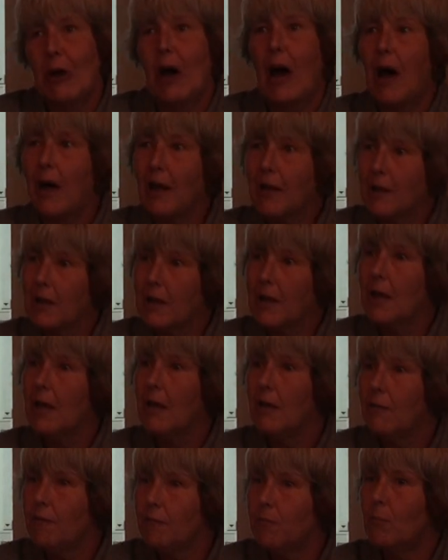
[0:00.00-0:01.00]
I'll
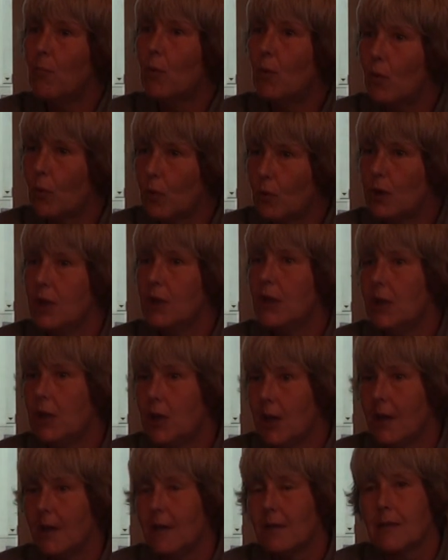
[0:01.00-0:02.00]
give more
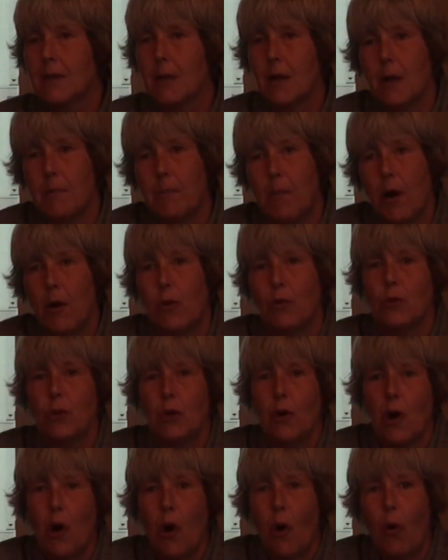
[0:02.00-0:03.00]
details about
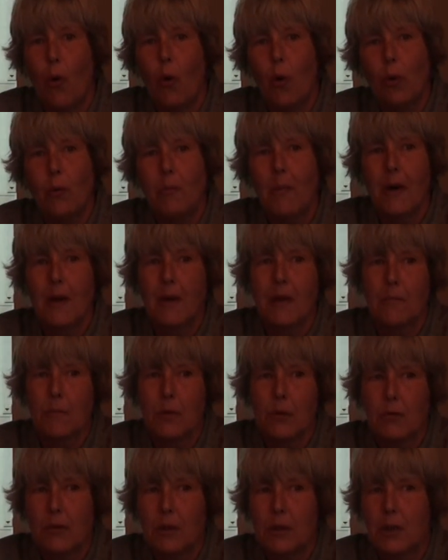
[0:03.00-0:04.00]
all my
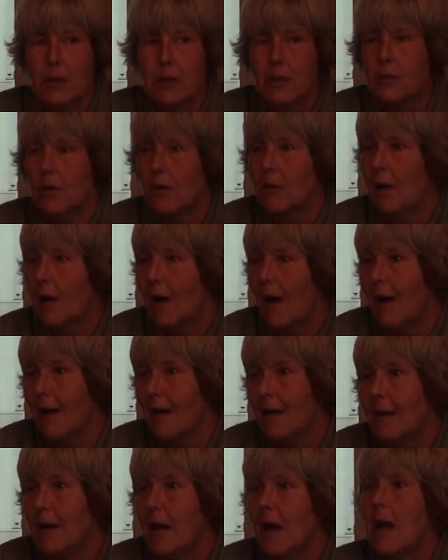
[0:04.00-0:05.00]
communities
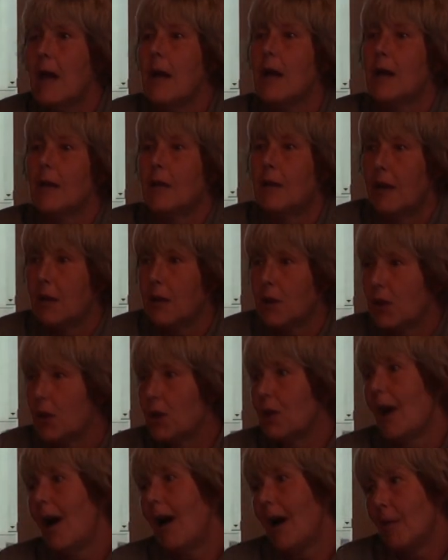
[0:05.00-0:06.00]
online that
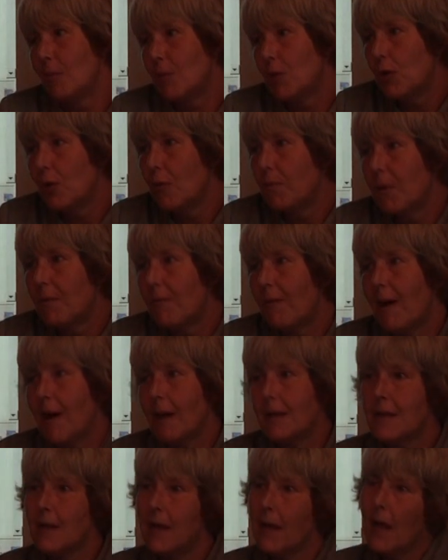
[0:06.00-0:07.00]
I'm
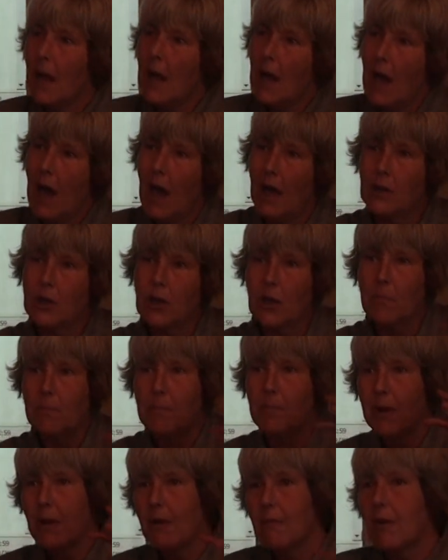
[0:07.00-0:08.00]
supervising and
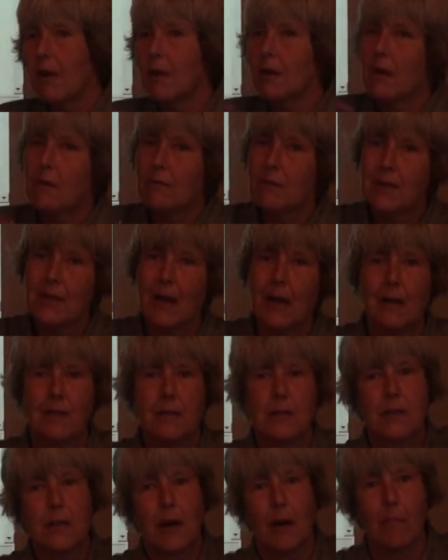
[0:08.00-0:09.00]
comparing the
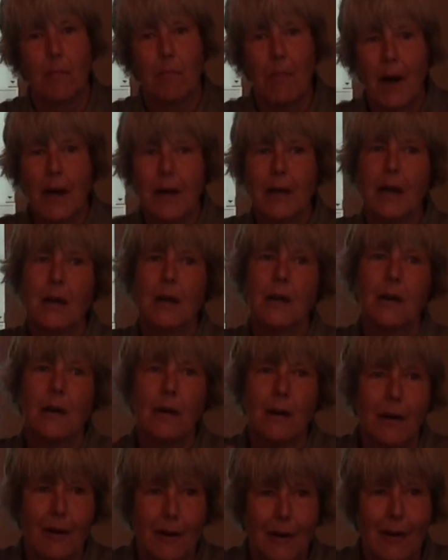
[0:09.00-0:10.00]
results,
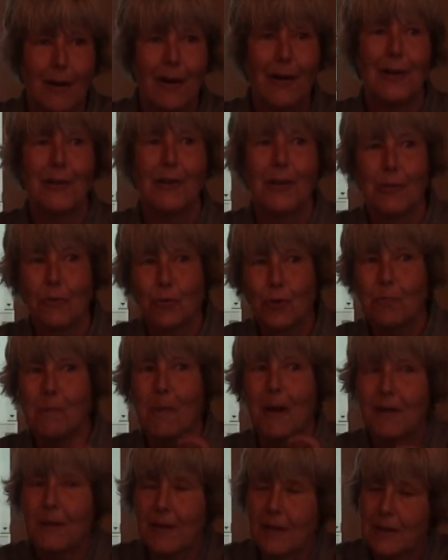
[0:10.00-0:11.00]
combining those
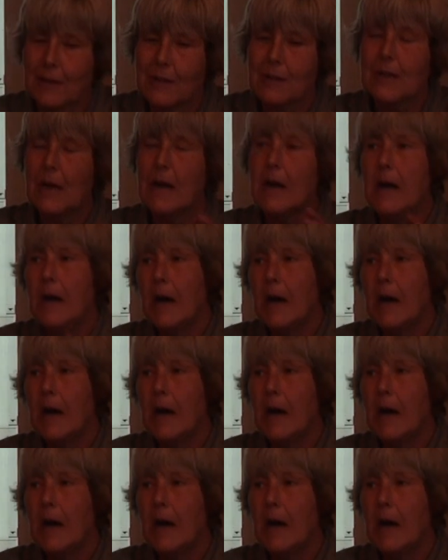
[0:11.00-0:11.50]
methods,